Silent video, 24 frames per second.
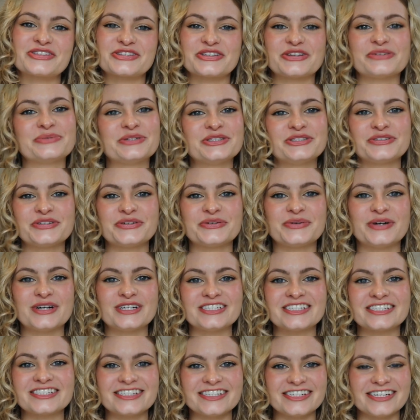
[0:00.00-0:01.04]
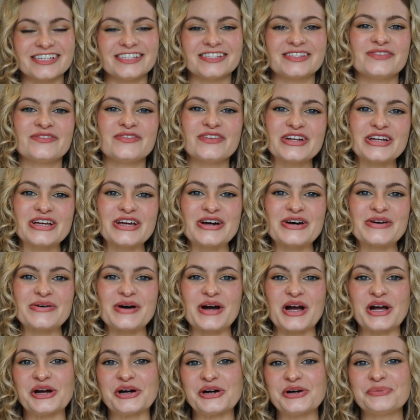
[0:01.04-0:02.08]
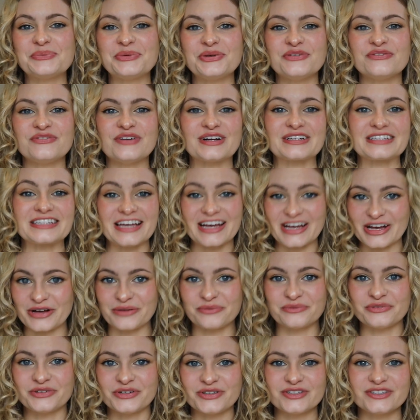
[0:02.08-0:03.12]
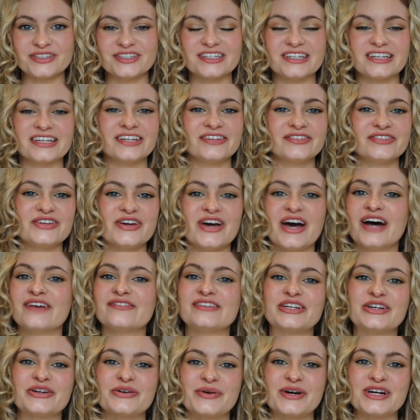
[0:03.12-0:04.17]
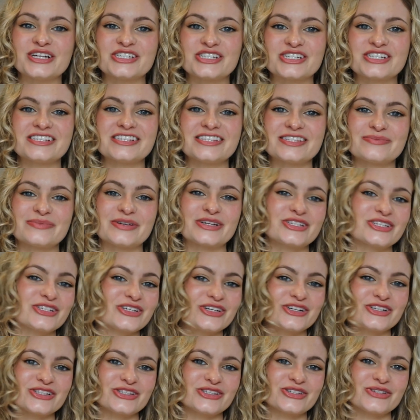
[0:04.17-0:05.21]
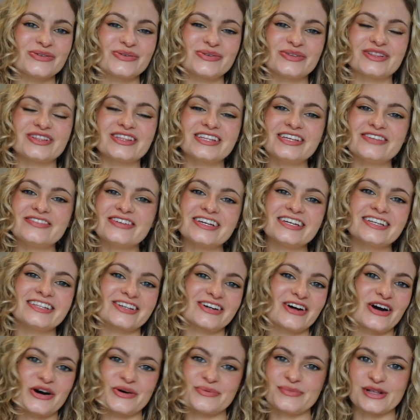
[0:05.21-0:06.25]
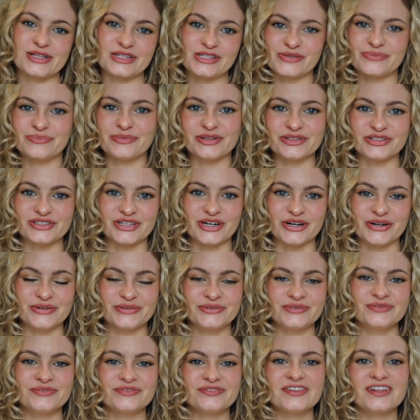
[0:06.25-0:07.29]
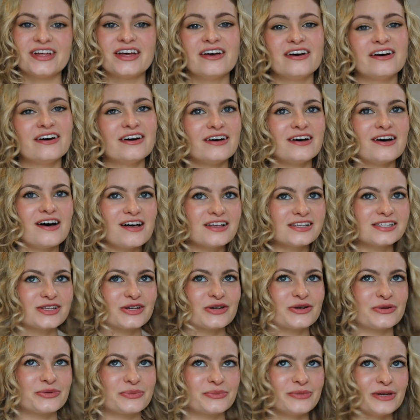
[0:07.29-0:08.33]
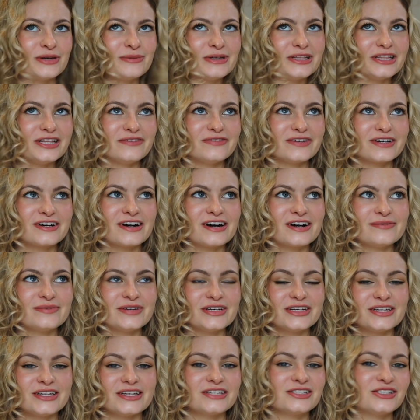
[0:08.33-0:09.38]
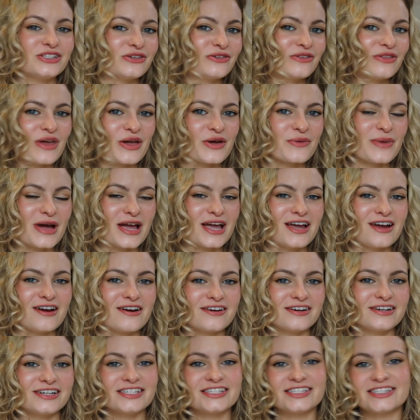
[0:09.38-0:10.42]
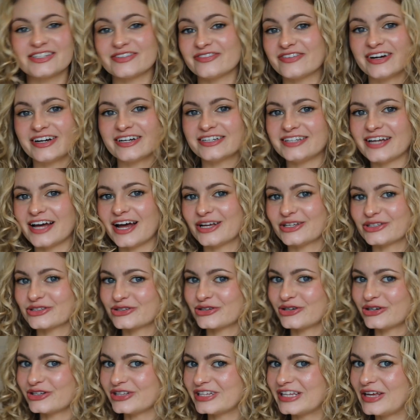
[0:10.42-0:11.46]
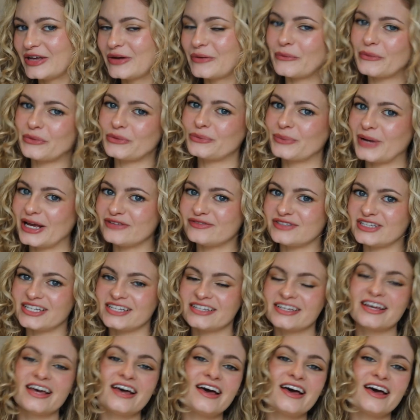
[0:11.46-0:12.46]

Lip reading: so much for watching today's video. I hope you found it helpful. If you have any questions, make sure to leave it in the comments below. Also, maybe leave a comment, do you think my hair is defined as curly or wavy?